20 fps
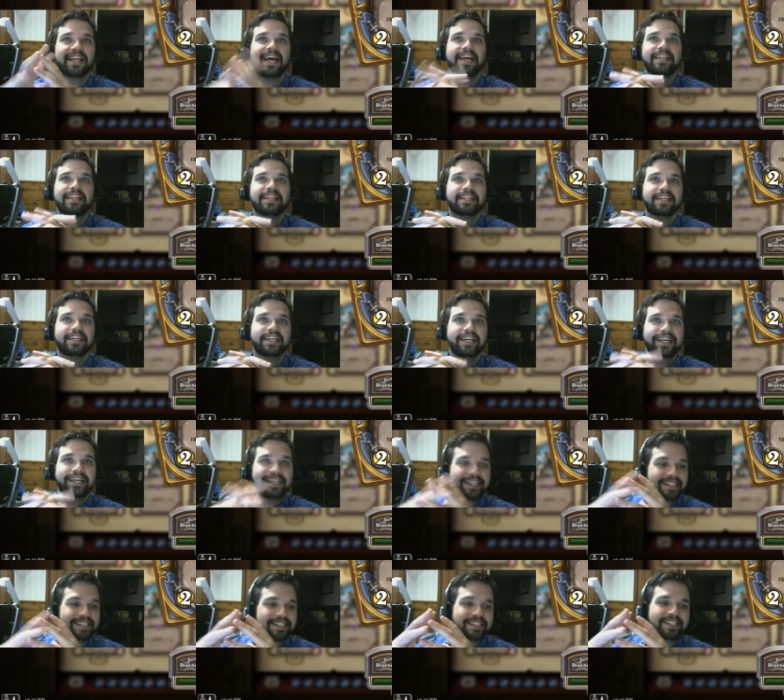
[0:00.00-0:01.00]
the
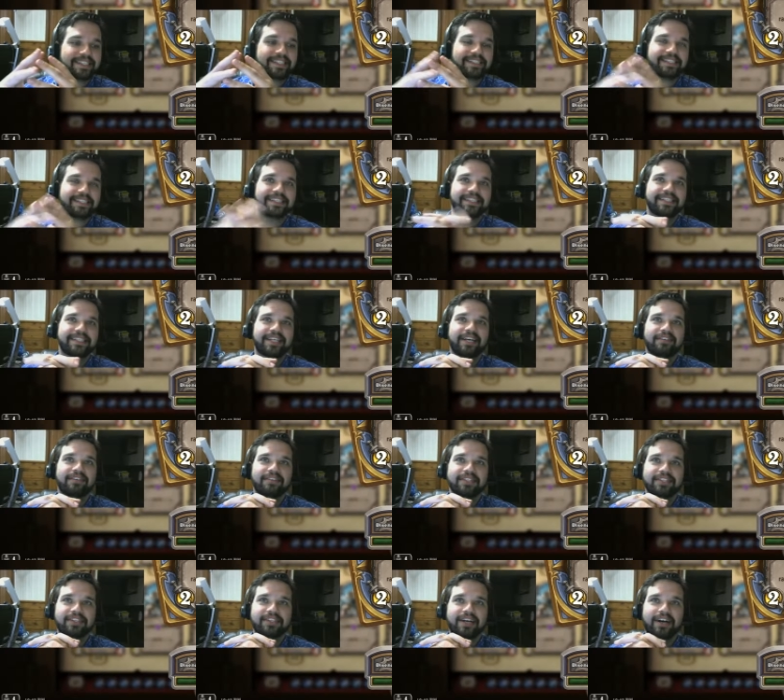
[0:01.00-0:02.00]
inconsistency of
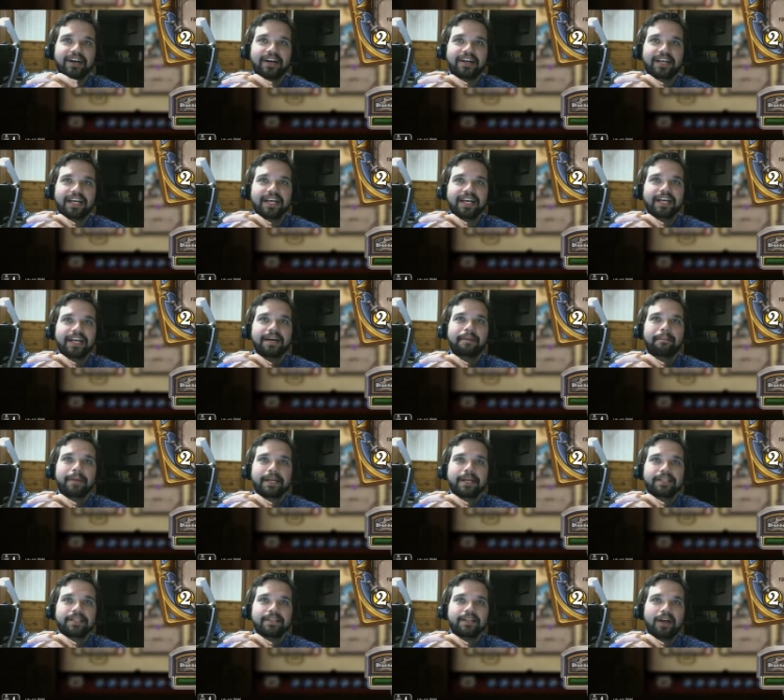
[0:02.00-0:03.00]
this card
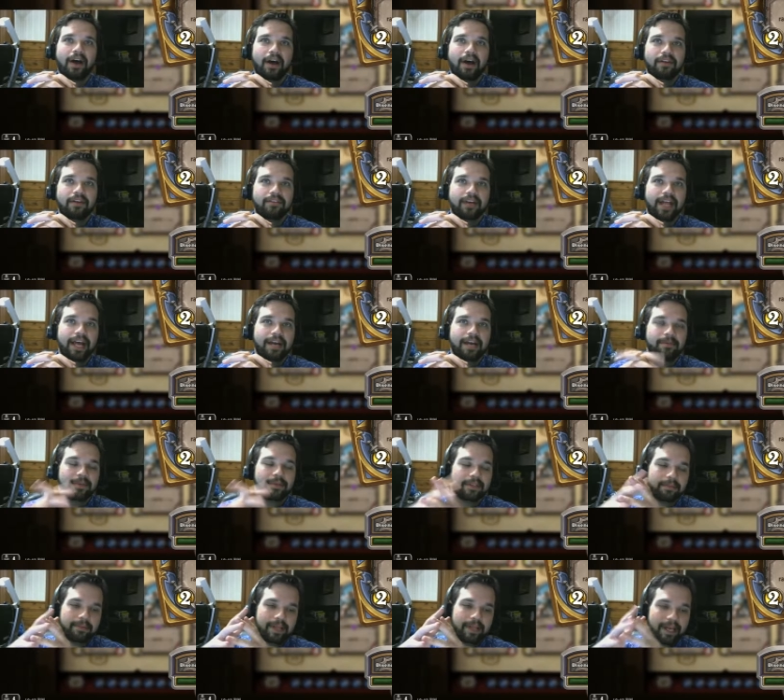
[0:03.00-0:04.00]
makes it unreliable
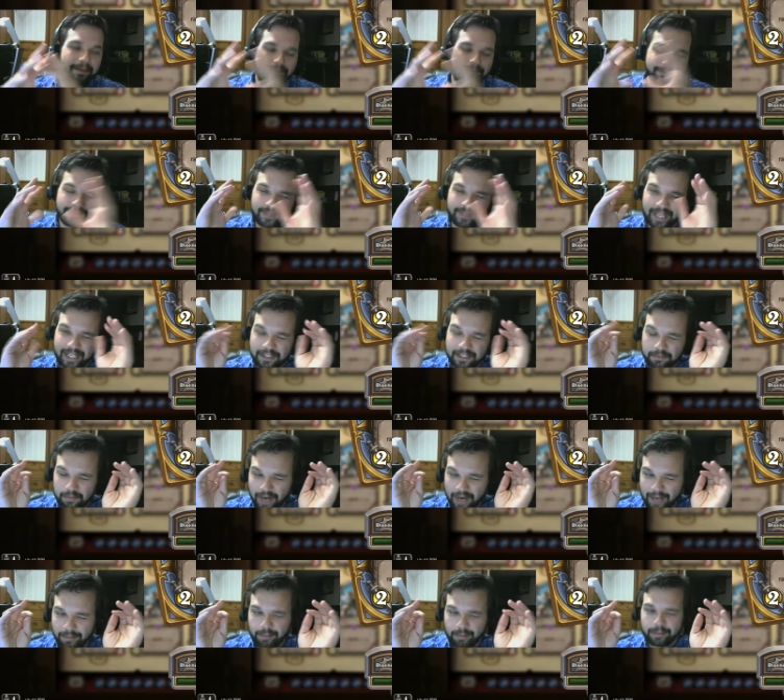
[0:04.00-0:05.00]
to play. That's
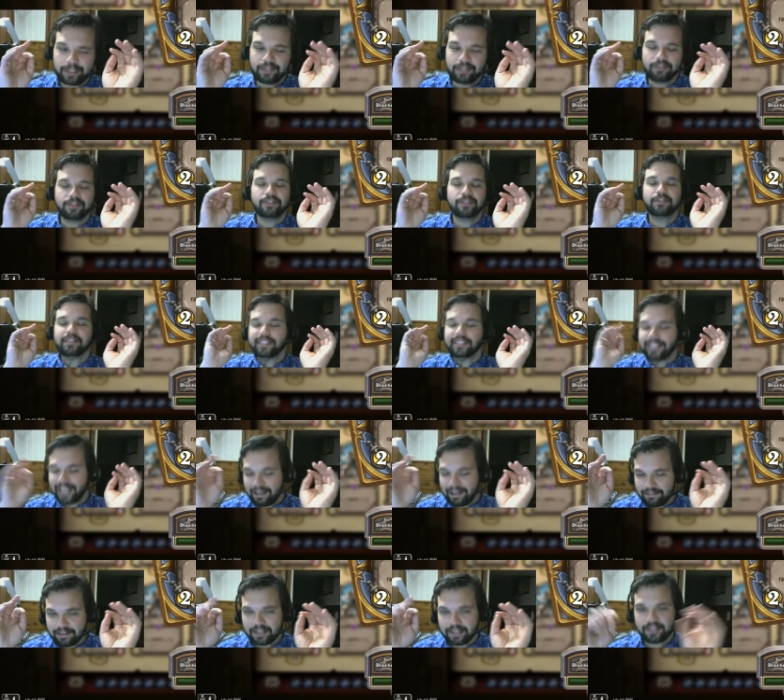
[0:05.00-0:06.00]
probably true,
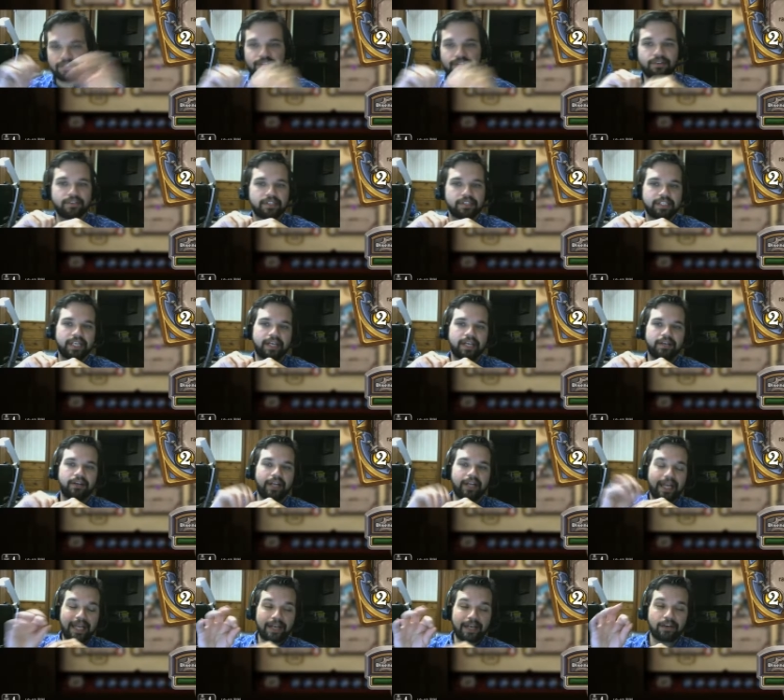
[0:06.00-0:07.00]
definitely true in Standard.
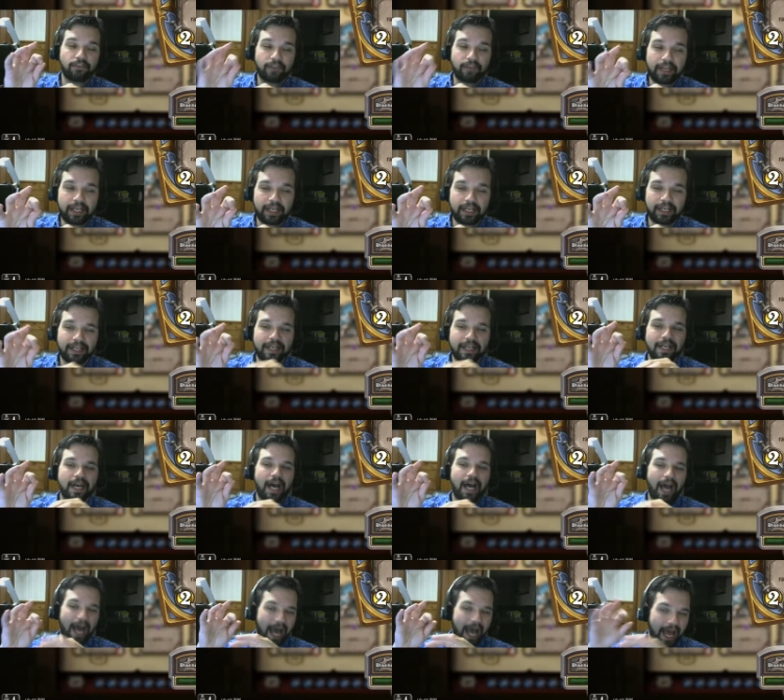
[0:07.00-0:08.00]
In Arena,
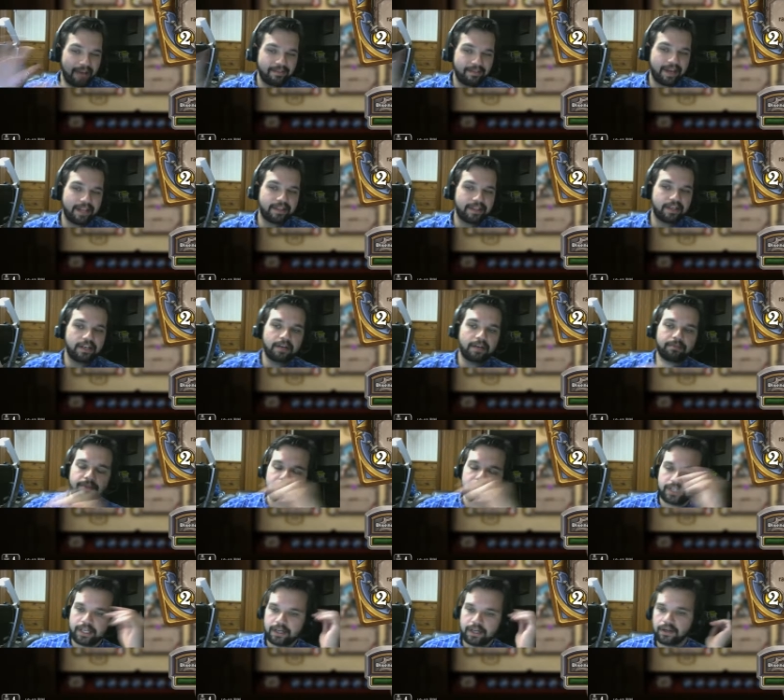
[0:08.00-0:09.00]
I've got the numbers
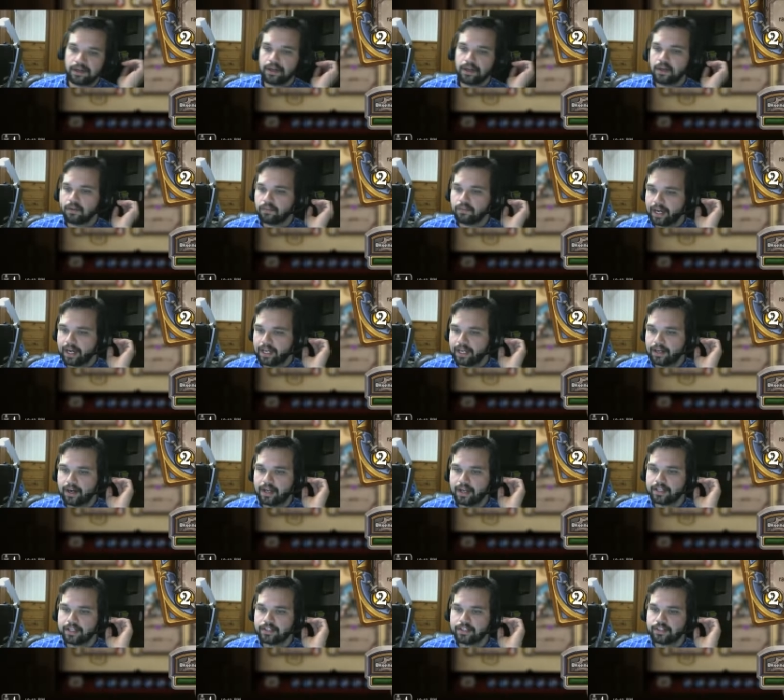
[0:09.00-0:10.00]
here, right here on
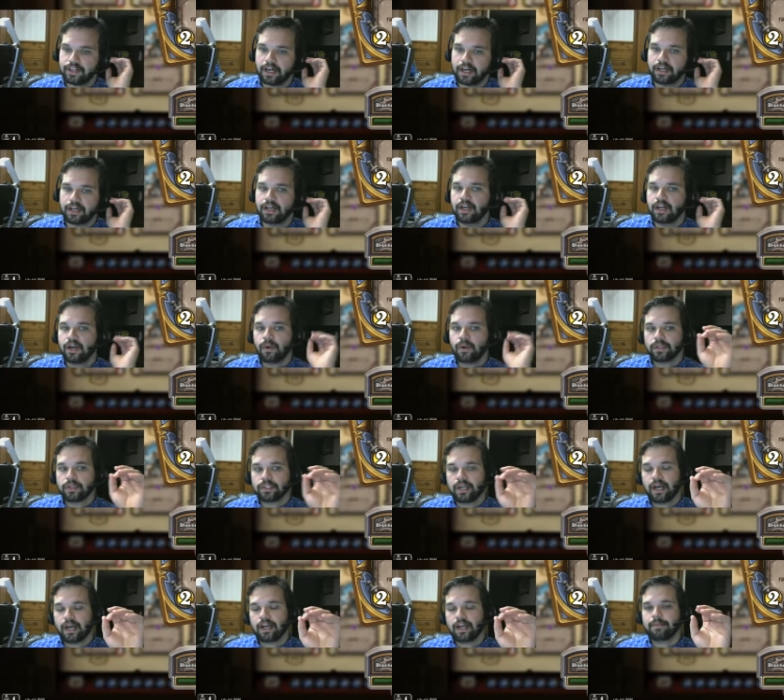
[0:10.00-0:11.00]
this chart. We'll
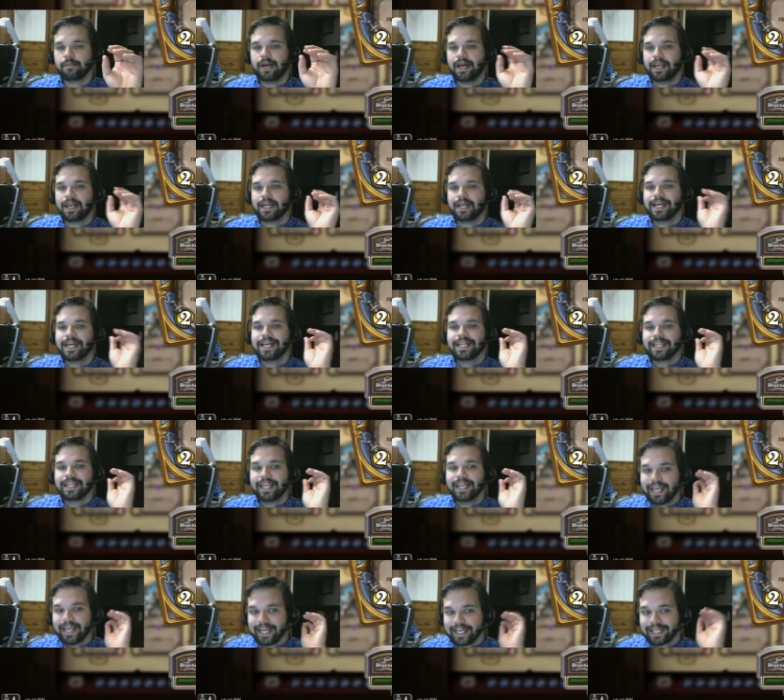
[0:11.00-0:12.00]
talk about it. The
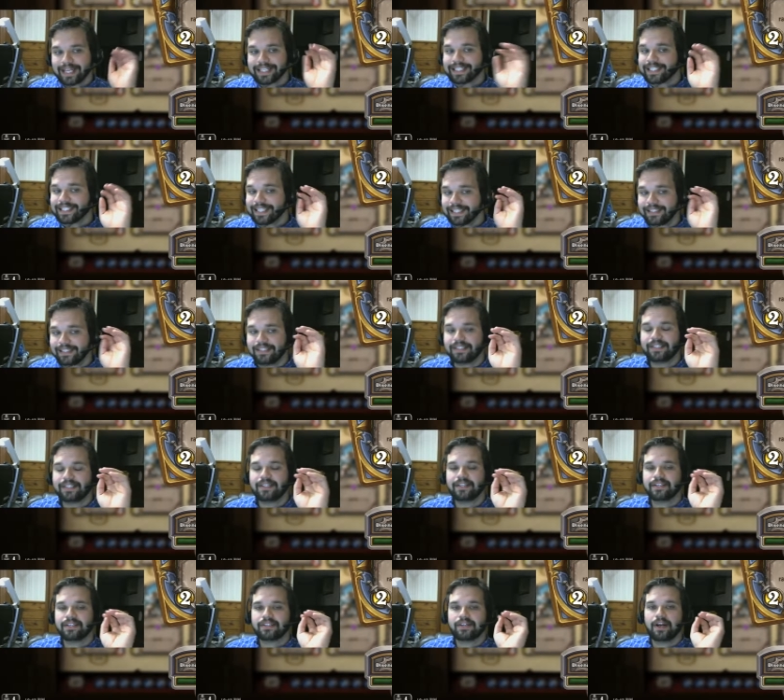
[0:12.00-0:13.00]
inconsistency of
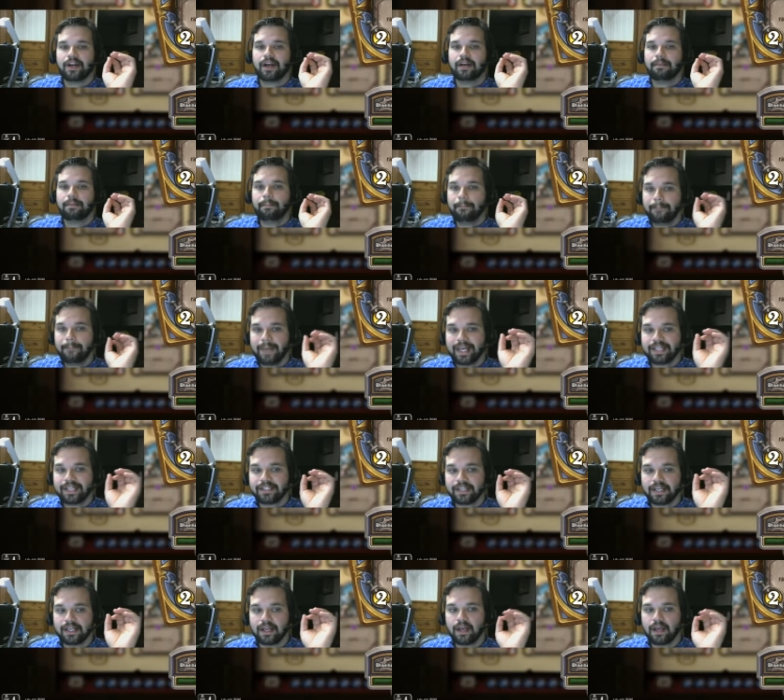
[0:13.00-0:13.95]
this card makes it